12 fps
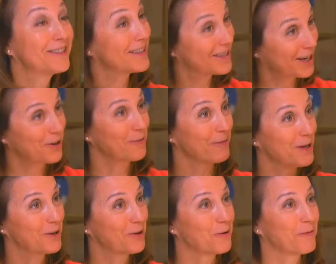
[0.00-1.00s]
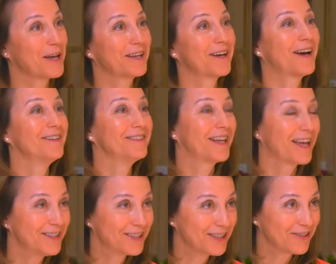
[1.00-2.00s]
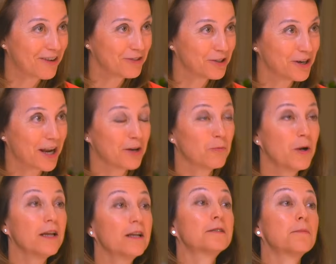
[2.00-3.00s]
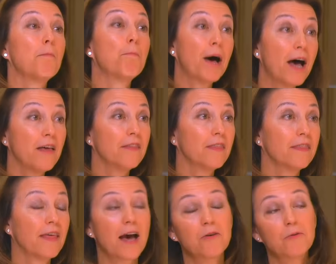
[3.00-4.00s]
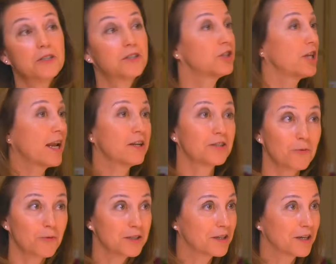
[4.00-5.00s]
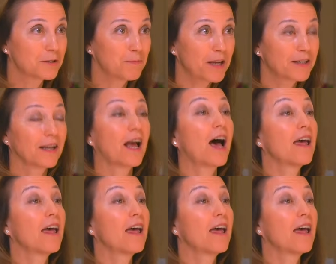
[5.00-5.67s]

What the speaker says: to the gentleman whom I got engaged to after 9 weeks, but that was a change I wasn't expecting.